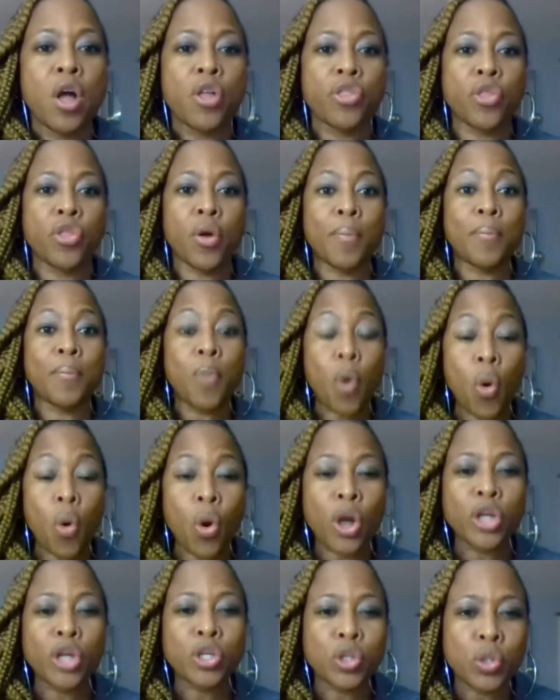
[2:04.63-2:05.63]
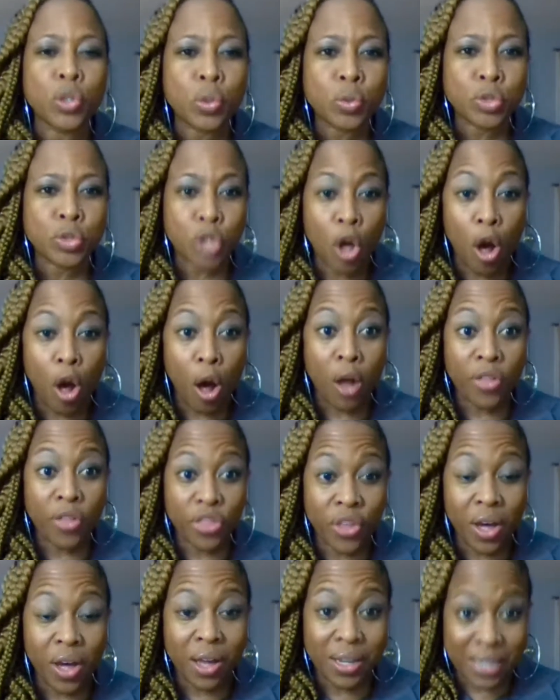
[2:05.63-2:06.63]
The more you talk,
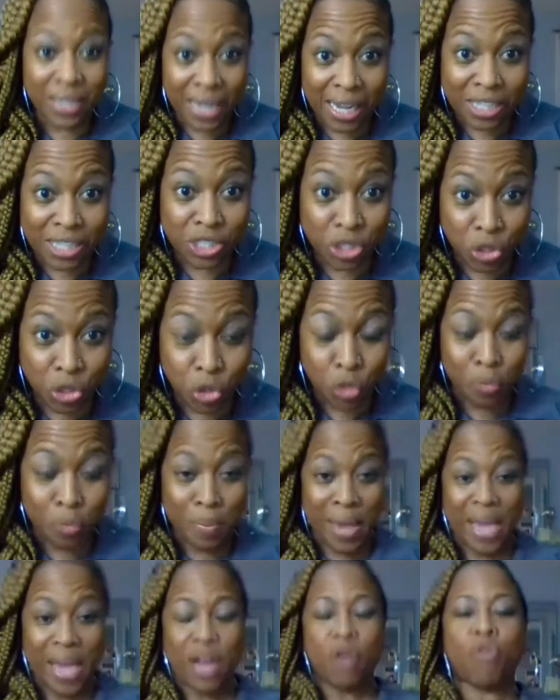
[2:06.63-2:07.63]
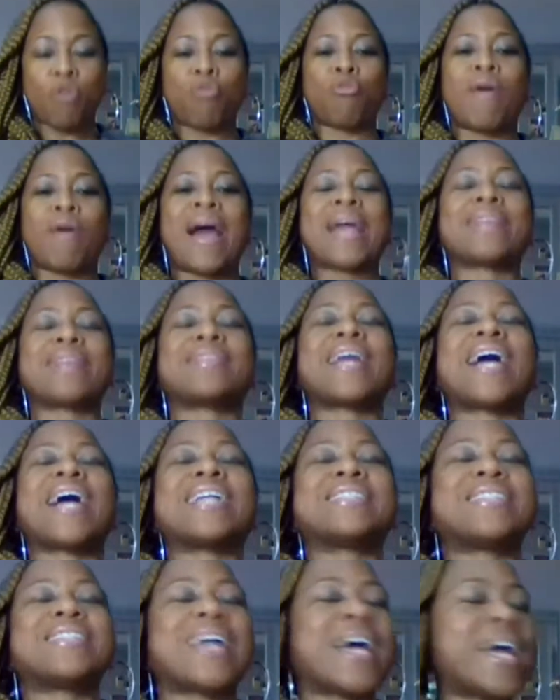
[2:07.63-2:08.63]
the less you make. Write
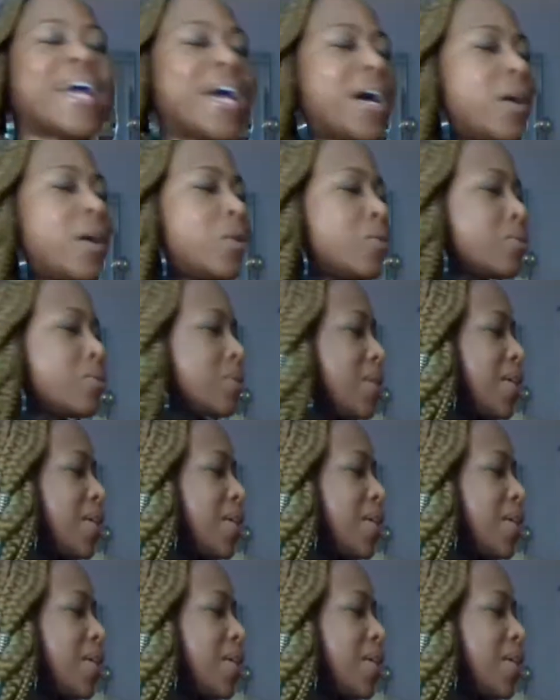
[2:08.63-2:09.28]
that down.